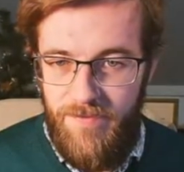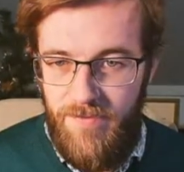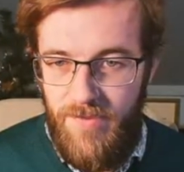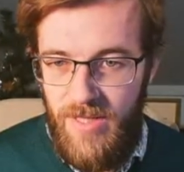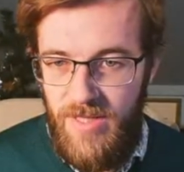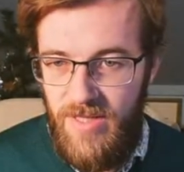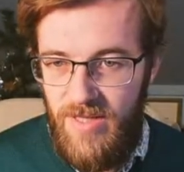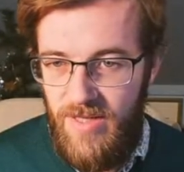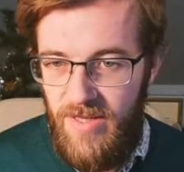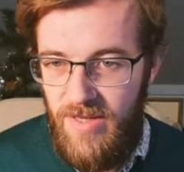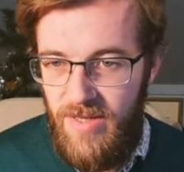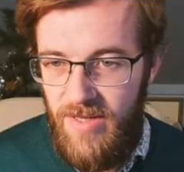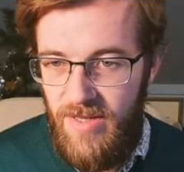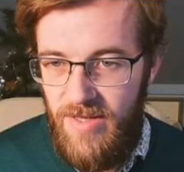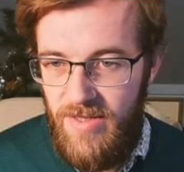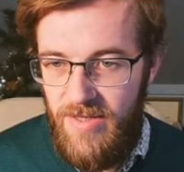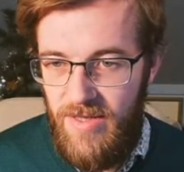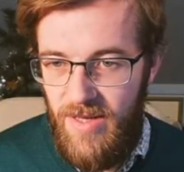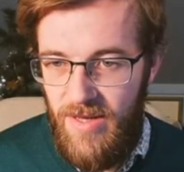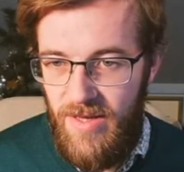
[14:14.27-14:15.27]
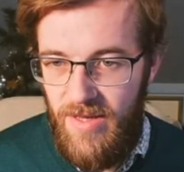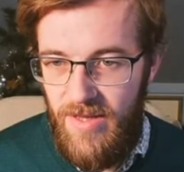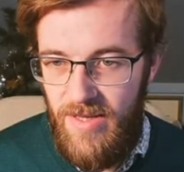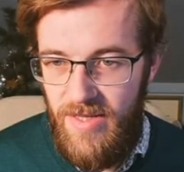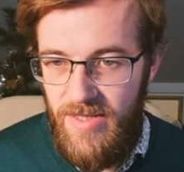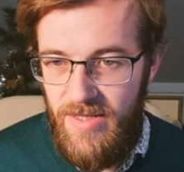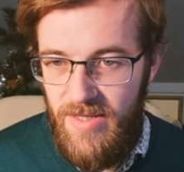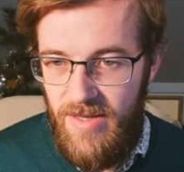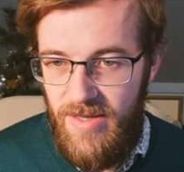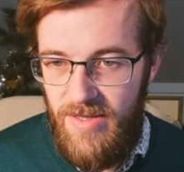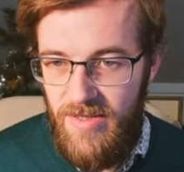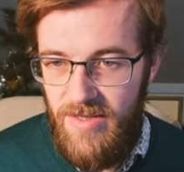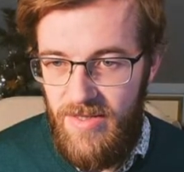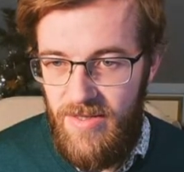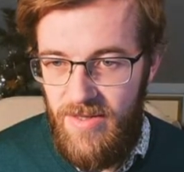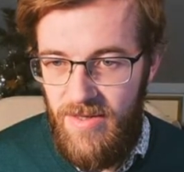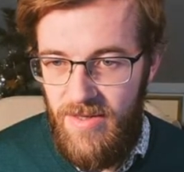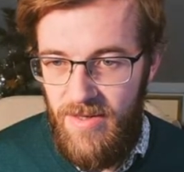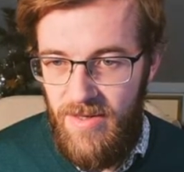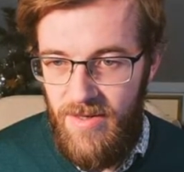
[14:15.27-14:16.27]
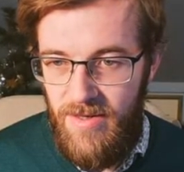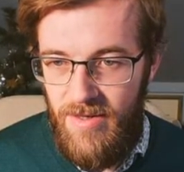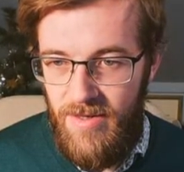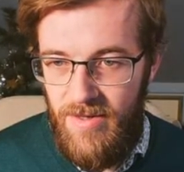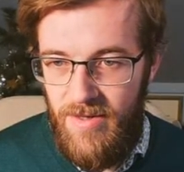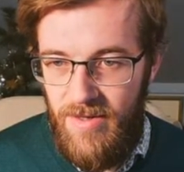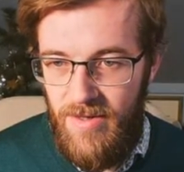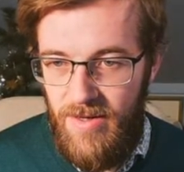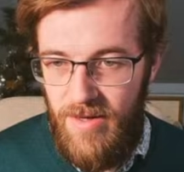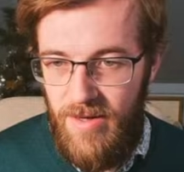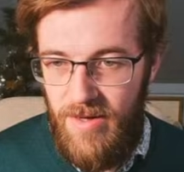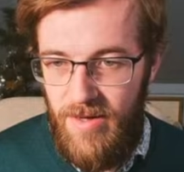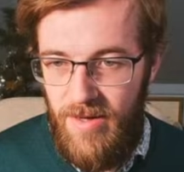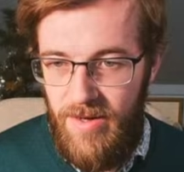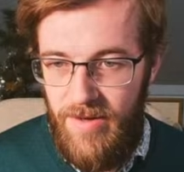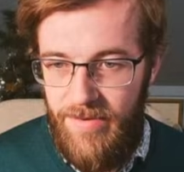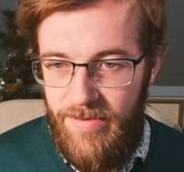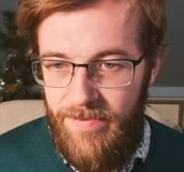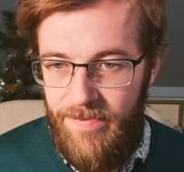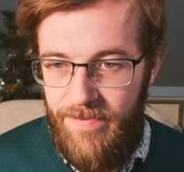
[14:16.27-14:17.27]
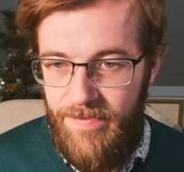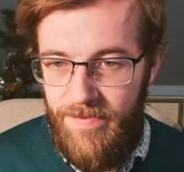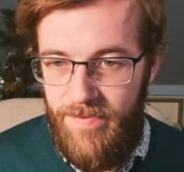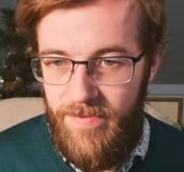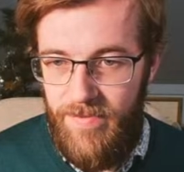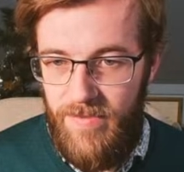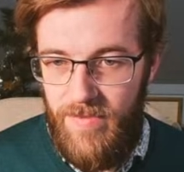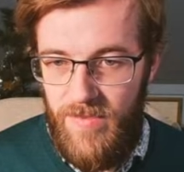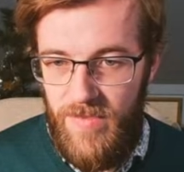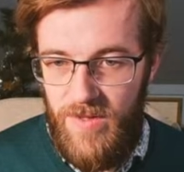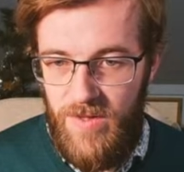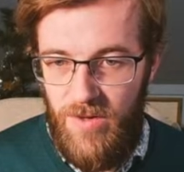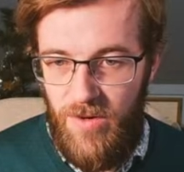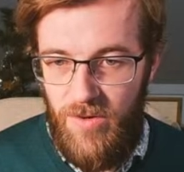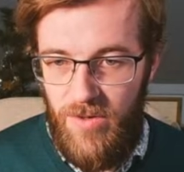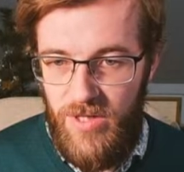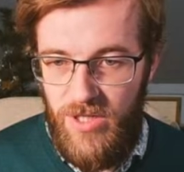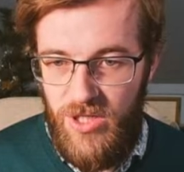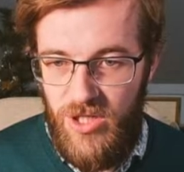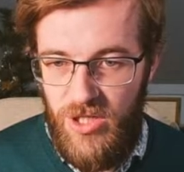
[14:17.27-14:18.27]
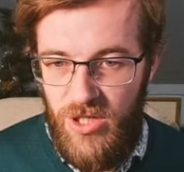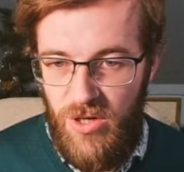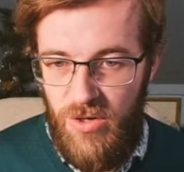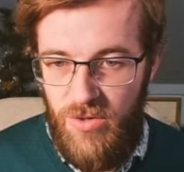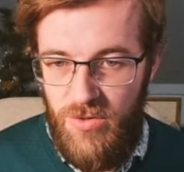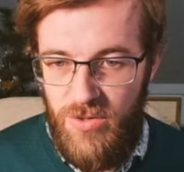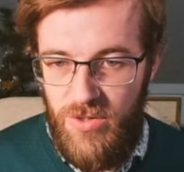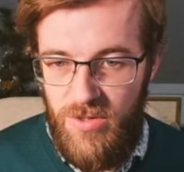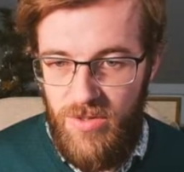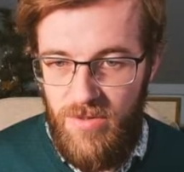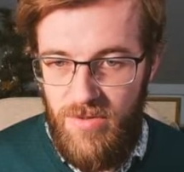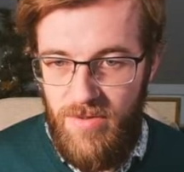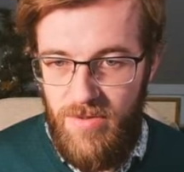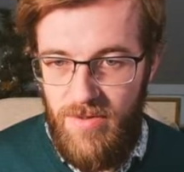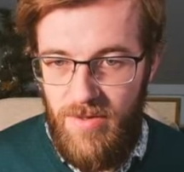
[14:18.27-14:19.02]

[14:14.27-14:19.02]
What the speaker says: Basically it's like these things. So it shows